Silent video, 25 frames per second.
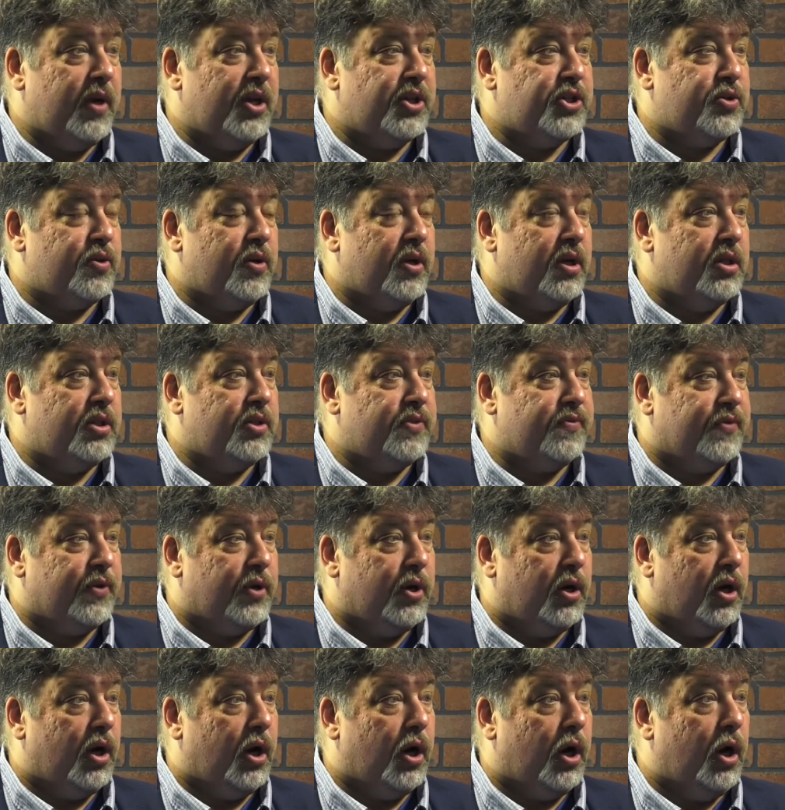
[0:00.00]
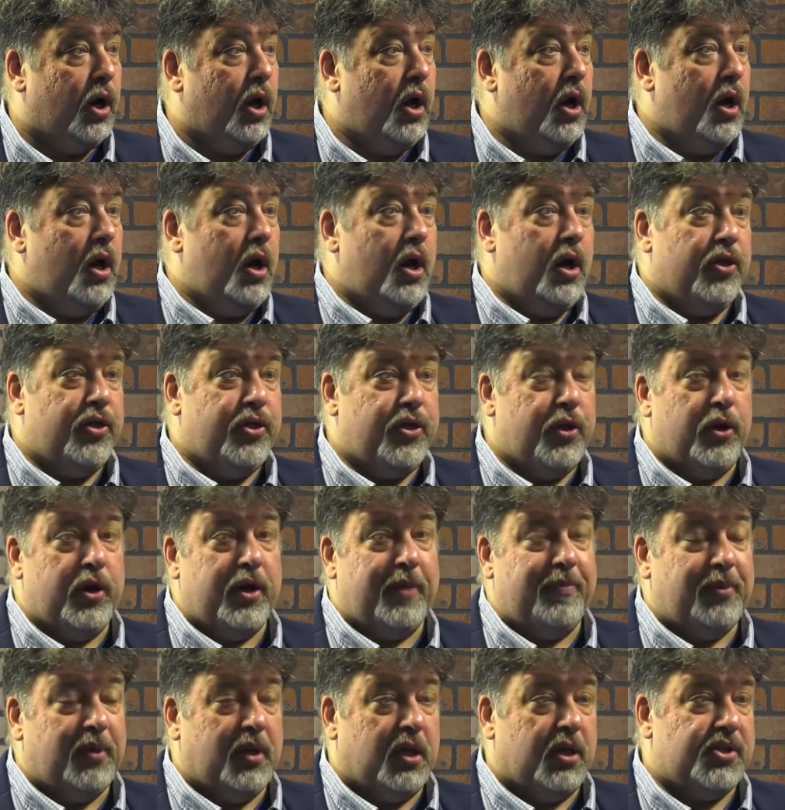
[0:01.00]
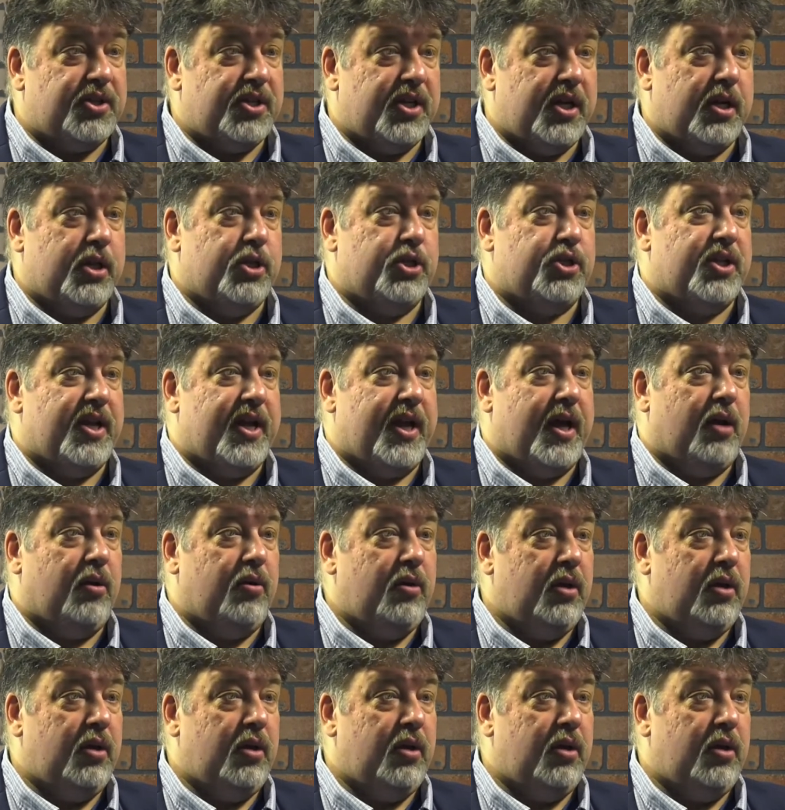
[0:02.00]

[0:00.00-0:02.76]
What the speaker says: restaurants for 30 plus years now.